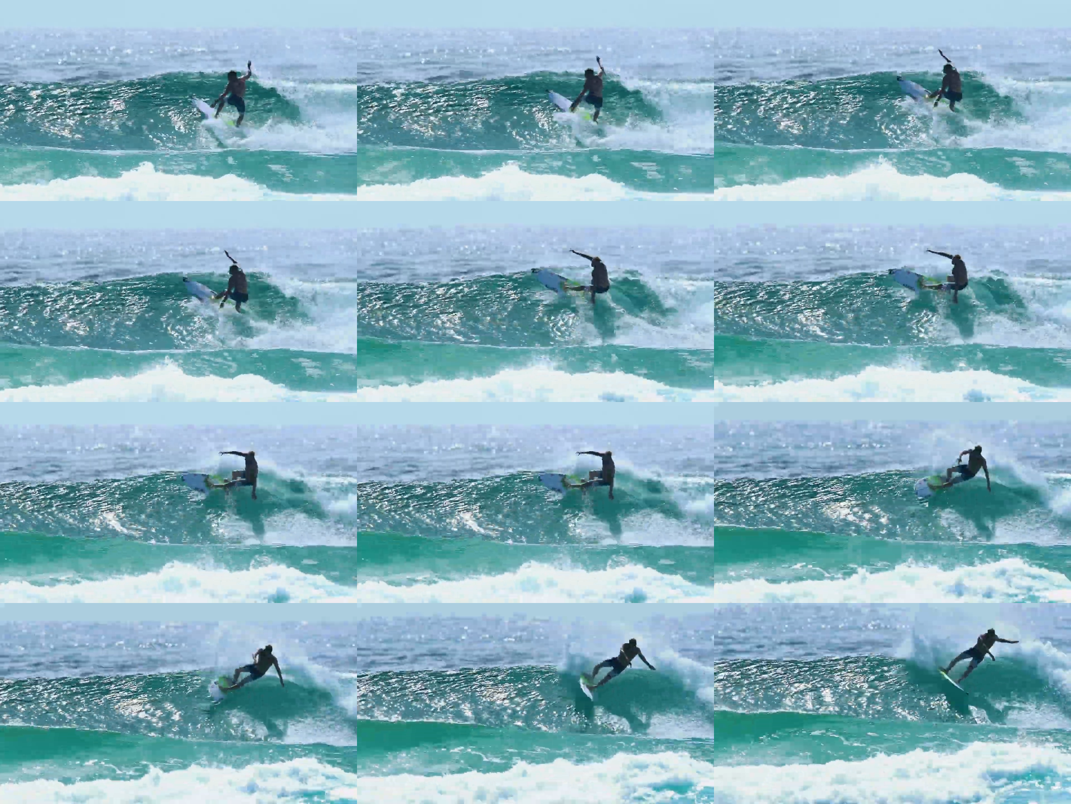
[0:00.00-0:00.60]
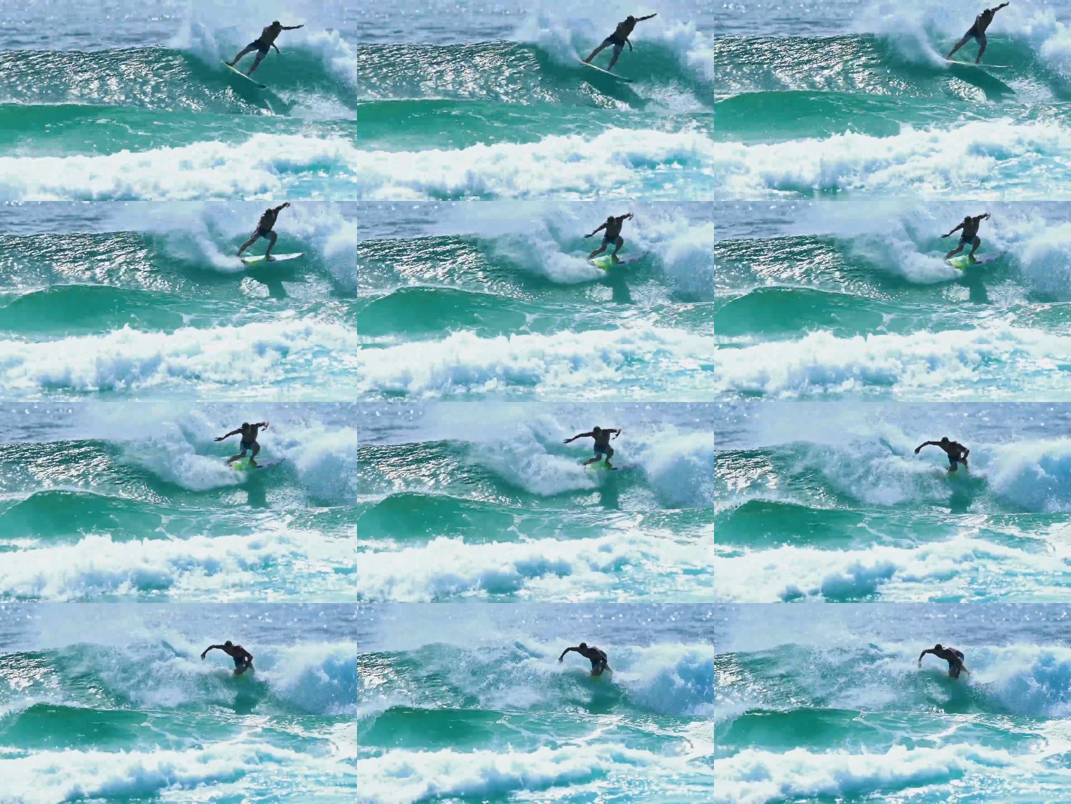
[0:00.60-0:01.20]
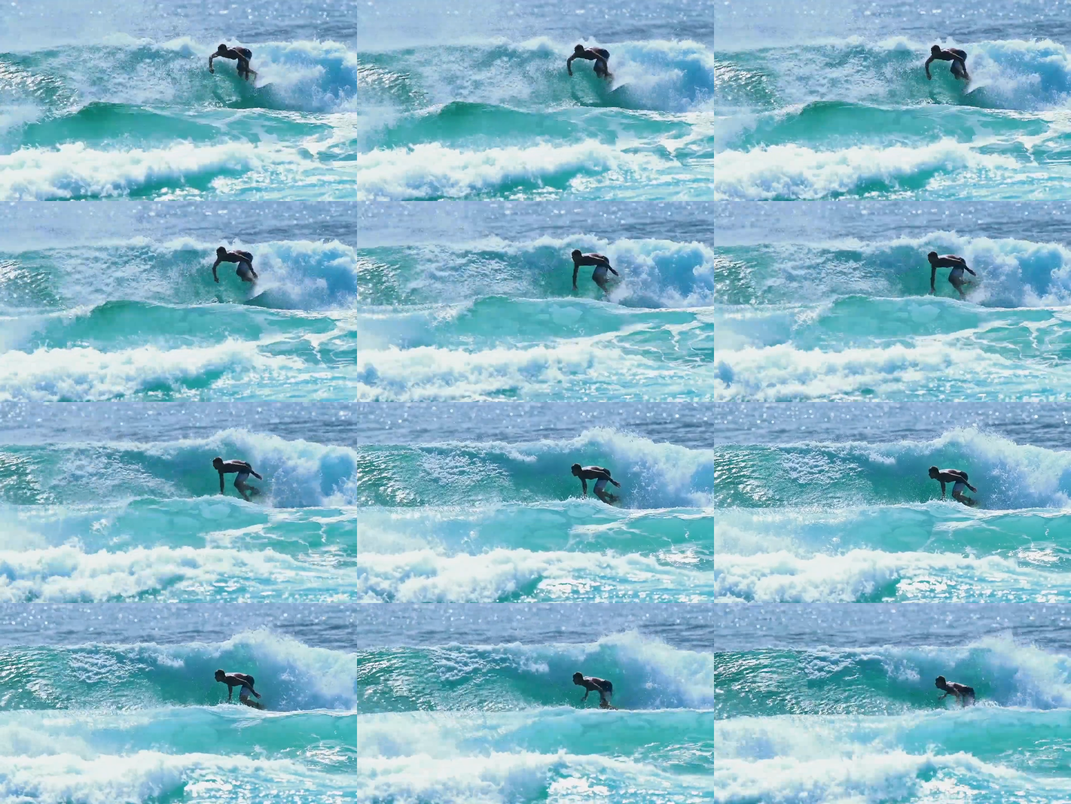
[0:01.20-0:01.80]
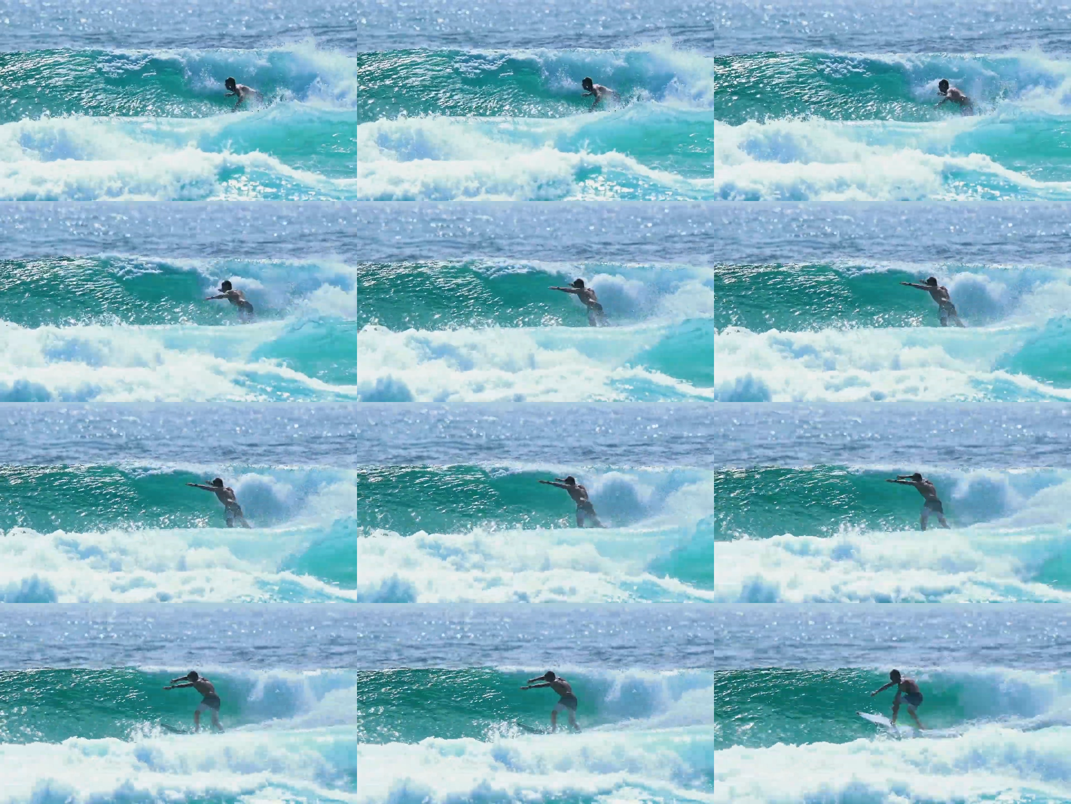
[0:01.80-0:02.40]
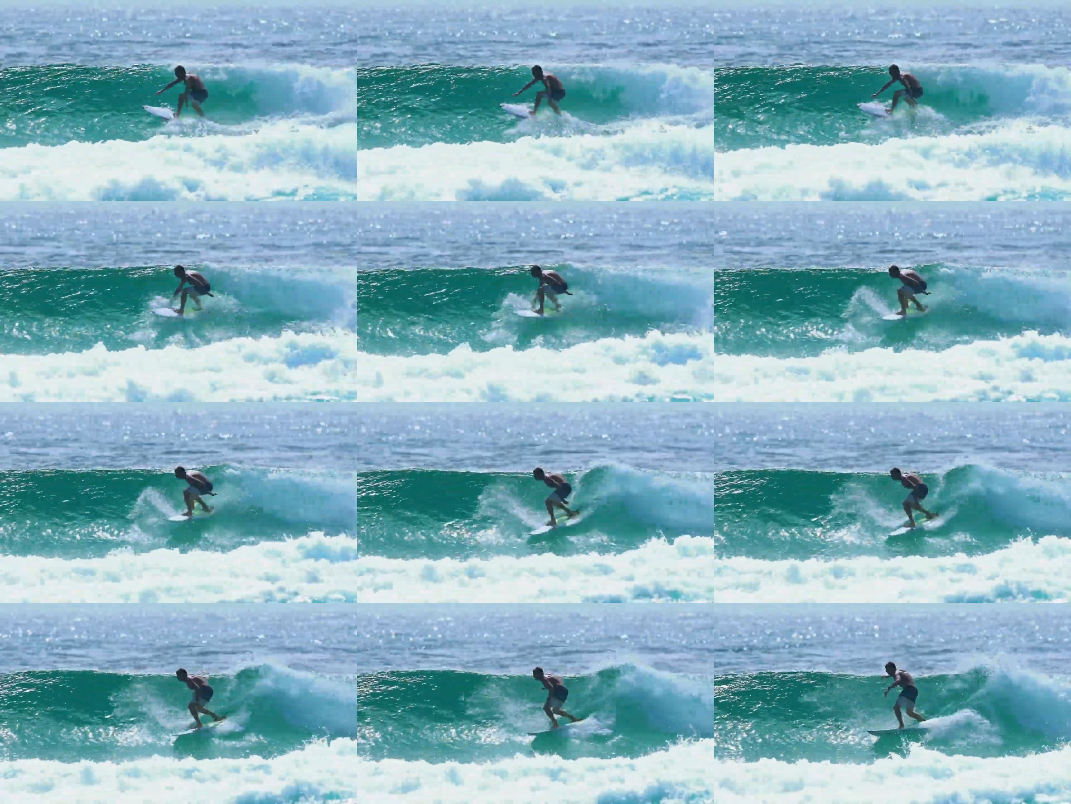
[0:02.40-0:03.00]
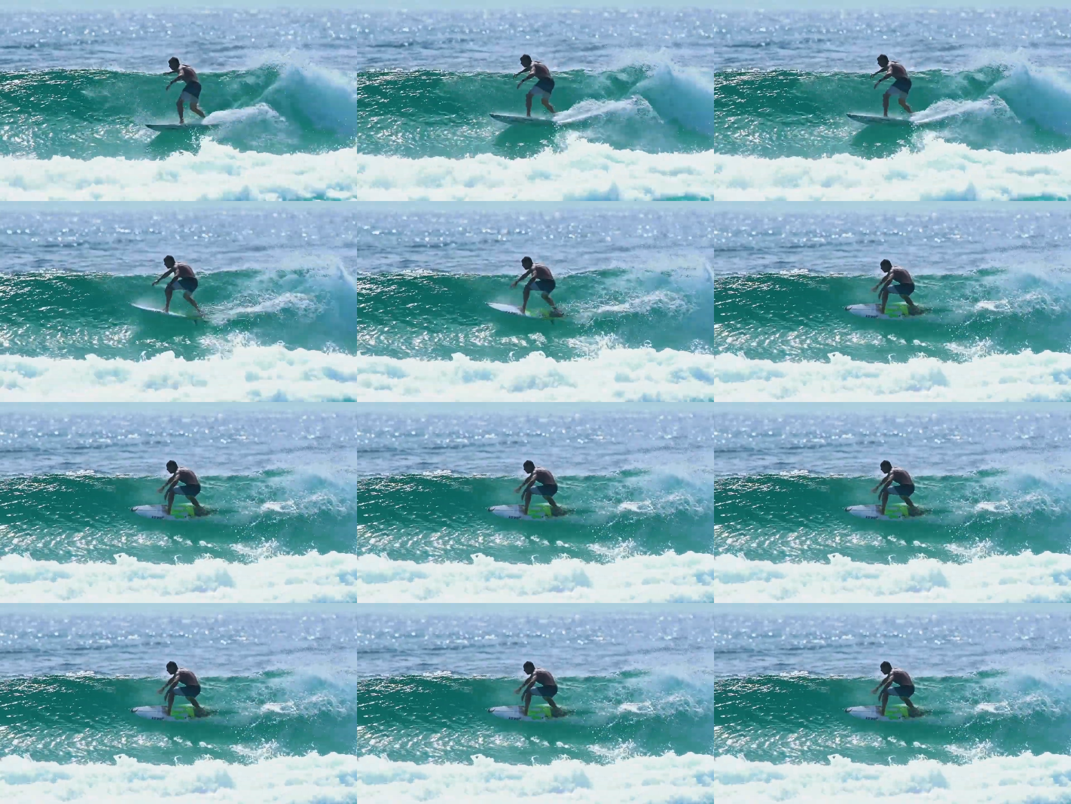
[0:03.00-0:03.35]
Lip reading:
[unreadable: no face in view]